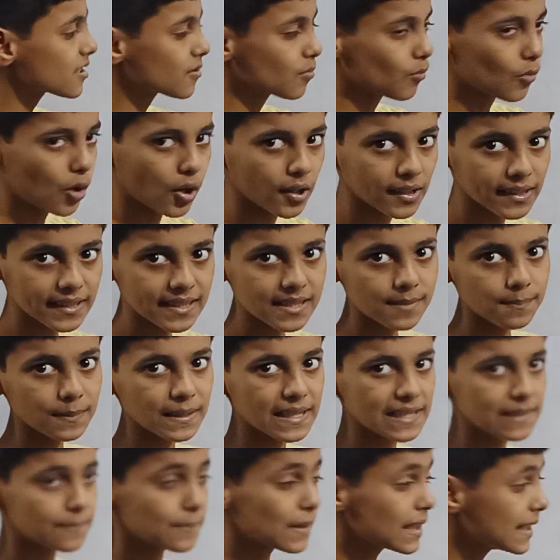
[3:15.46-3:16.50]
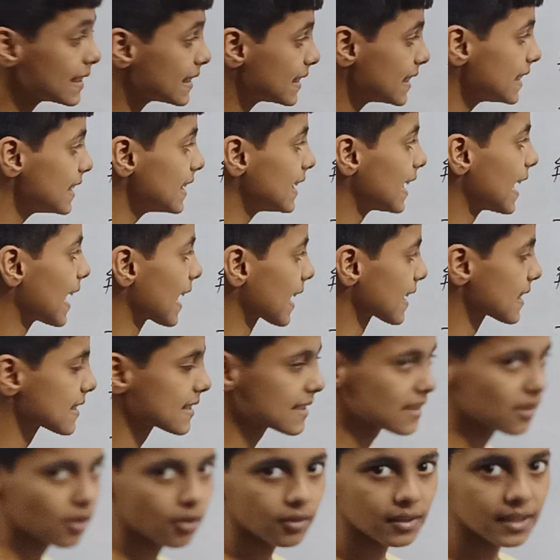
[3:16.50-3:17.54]
small displacement
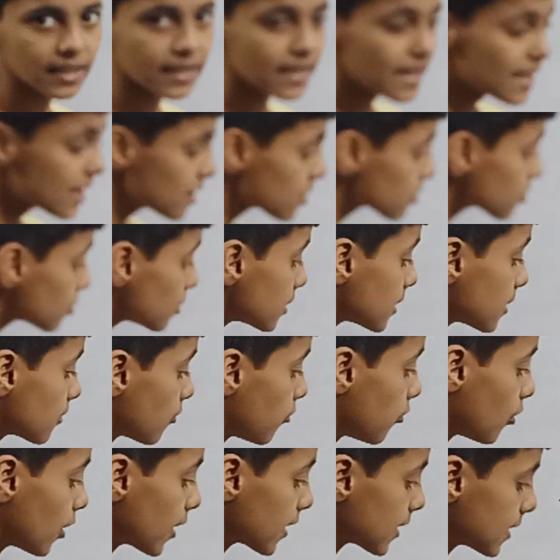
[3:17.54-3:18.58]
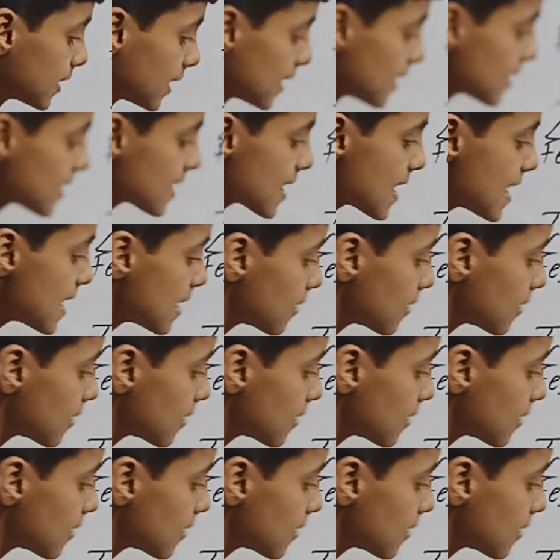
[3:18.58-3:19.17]
dx, okay. So for this,